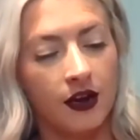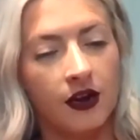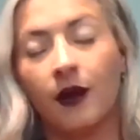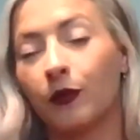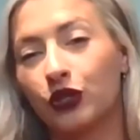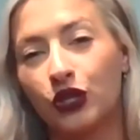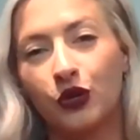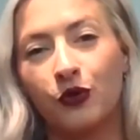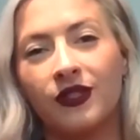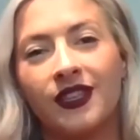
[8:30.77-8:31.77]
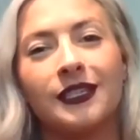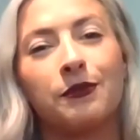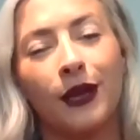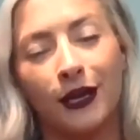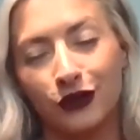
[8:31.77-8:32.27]
Number two,
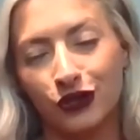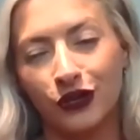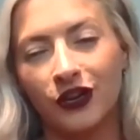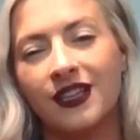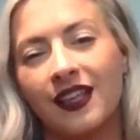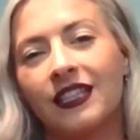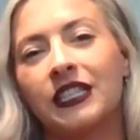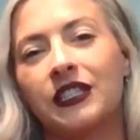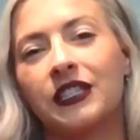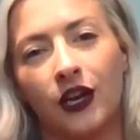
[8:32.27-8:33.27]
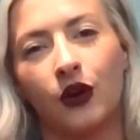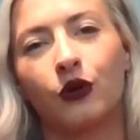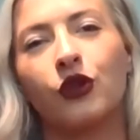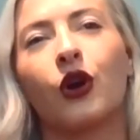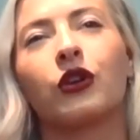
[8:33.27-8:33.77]
these pictures and these
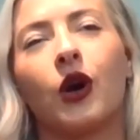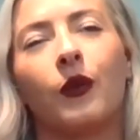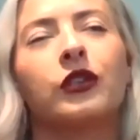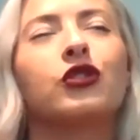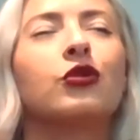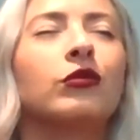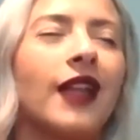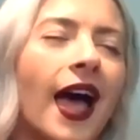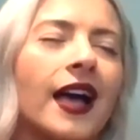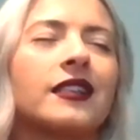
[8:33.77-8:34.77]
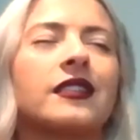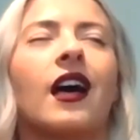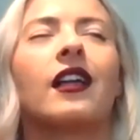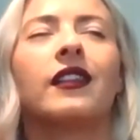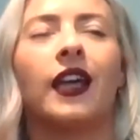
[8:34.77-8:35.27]
videos are going to last
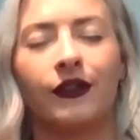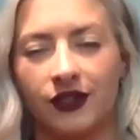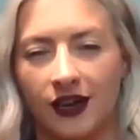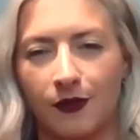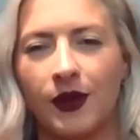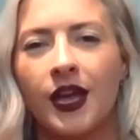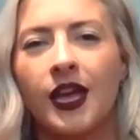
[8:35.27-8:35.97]
a lifetime.